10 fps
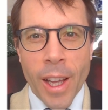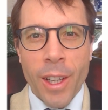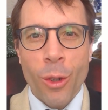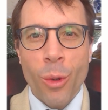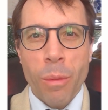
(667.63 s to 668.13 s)
How
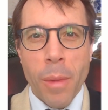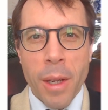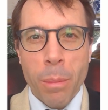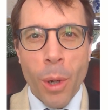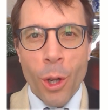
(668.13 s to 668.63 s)
can we
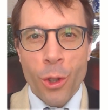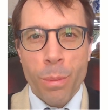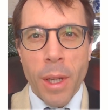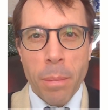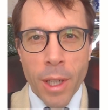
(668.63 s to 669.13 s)
make
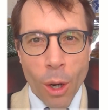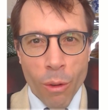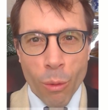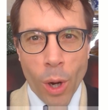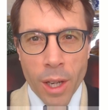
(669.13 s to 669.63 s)
merge be big O
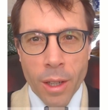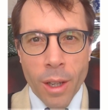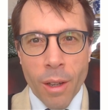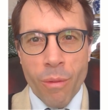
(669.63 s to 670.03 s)
of 1,